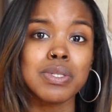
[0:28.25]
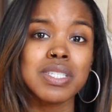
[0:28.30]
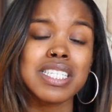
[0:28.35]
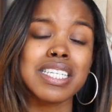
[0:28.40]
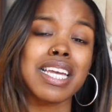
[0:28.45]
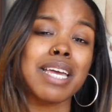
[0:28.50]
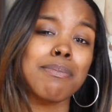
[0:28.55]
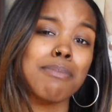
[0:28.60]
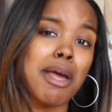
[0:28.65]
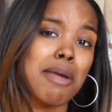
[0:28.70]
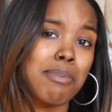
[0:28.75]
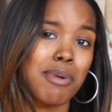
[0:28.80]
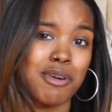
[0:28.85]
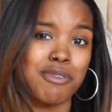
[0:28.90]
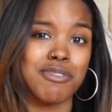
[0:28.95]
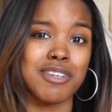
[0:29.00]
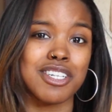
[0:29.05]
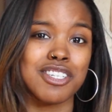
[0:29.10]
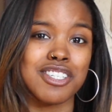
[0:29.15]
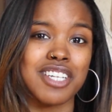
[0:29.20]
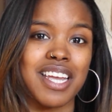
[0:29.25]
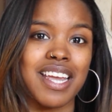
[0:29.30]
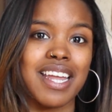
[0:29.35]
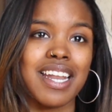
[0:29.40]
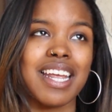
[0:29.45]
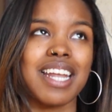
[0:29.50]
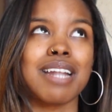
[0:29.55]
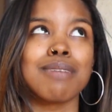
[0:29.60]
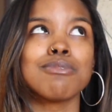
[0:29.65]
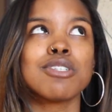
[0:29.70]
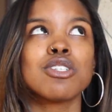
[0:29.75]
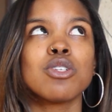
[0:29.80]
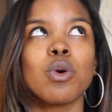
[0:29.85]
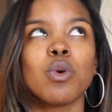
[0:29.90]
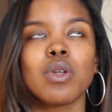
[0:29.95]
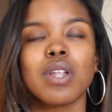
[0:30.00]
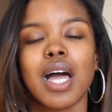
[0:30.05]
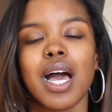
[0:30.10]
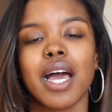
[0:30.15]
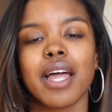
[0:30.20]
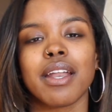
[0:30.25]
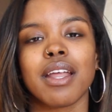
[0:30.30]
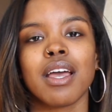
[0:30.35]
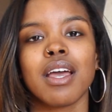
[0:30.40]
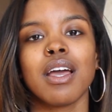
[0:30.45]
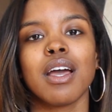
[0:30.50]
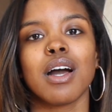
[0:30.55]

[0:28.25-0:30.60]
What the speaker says: to get my perfect shade, and I'm so glad